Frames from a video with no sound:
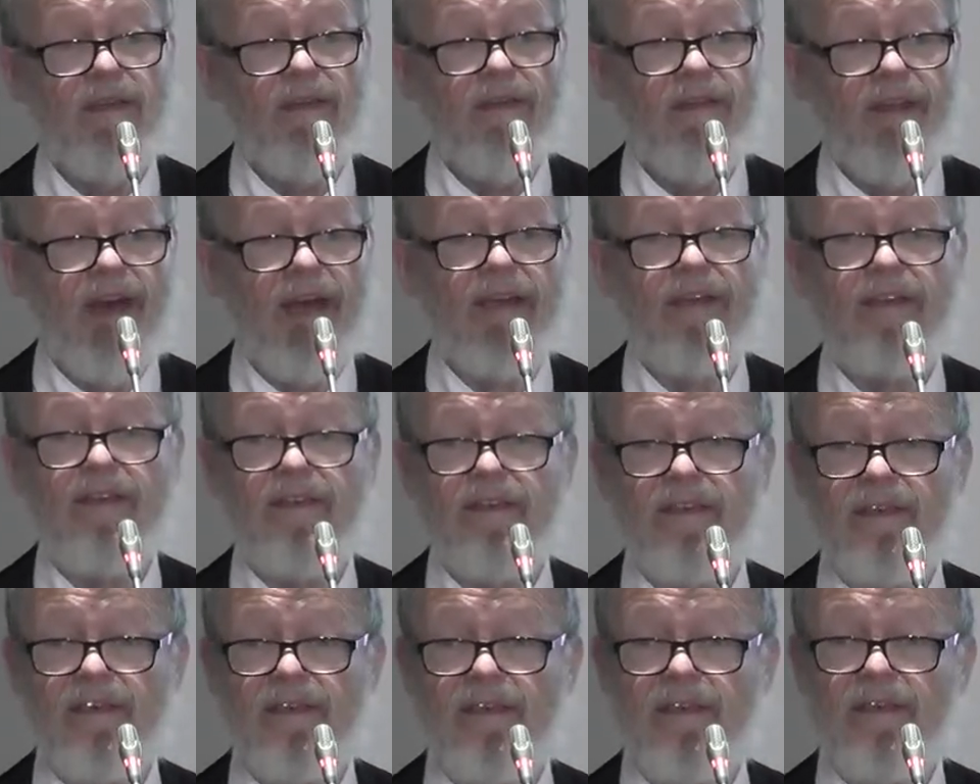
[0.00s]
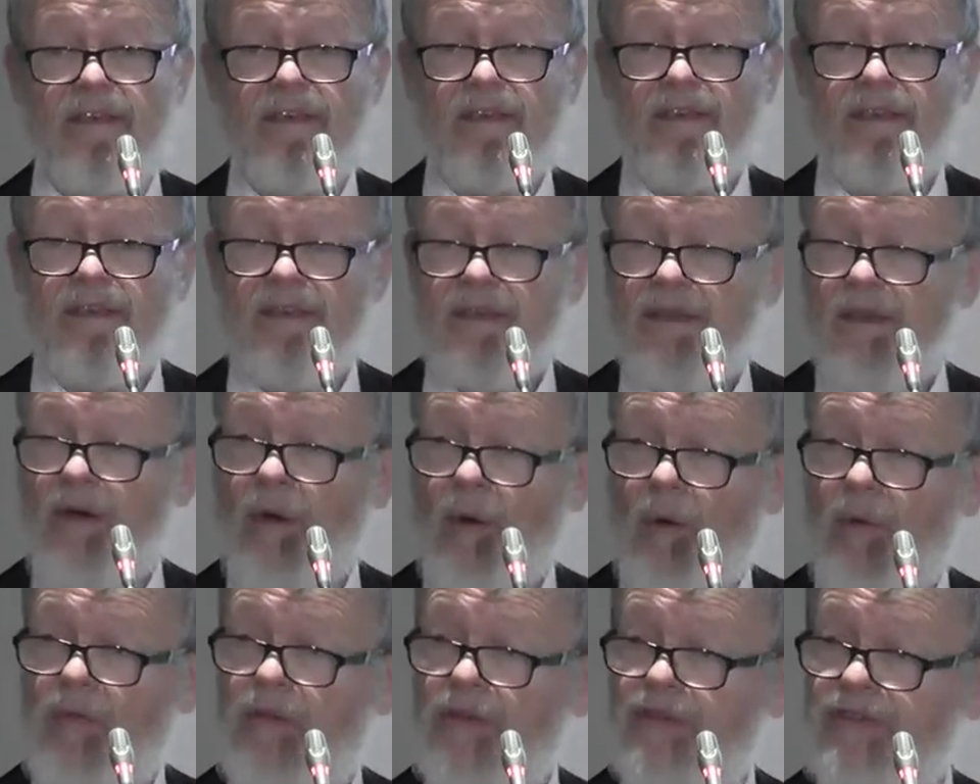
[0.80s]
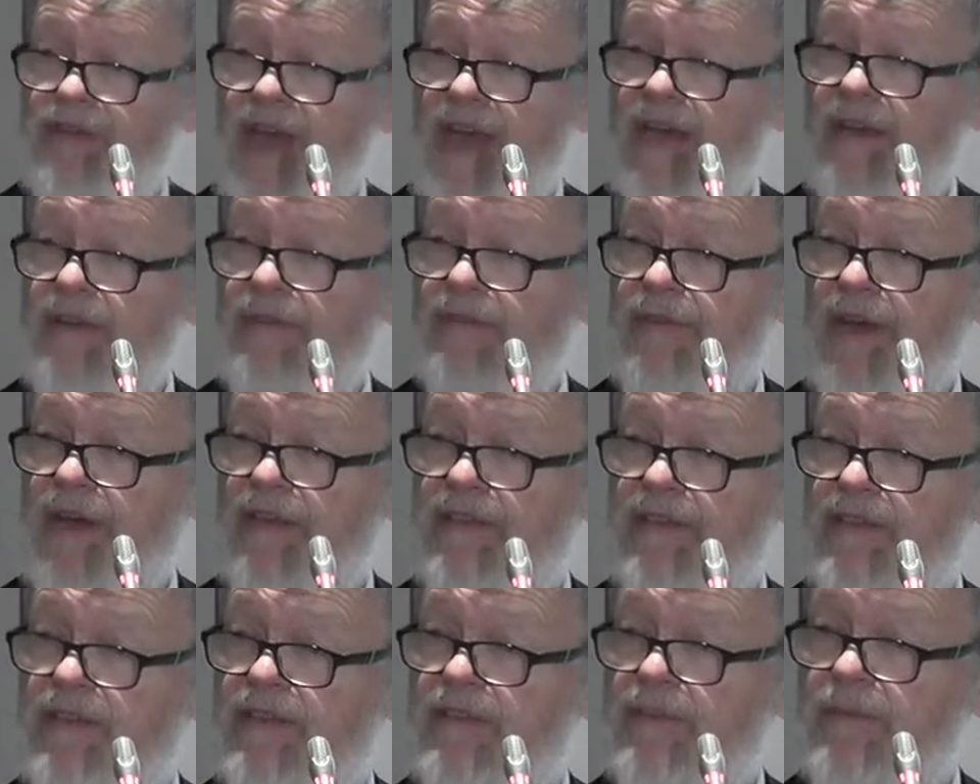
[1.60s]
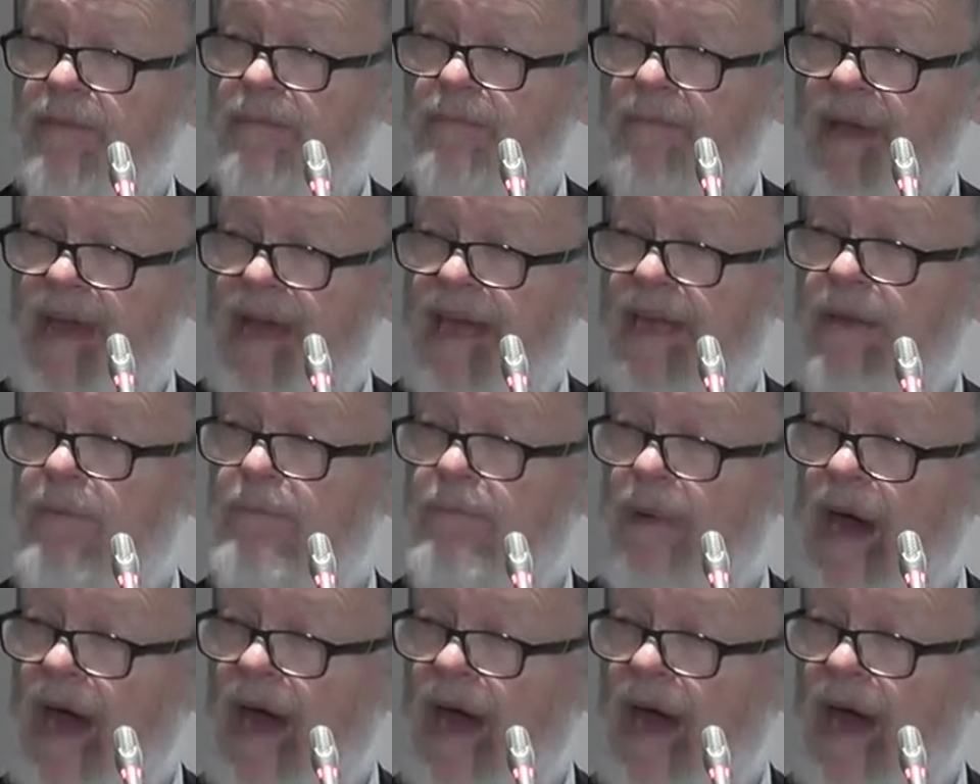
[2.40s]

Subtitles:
that all the sacrifices made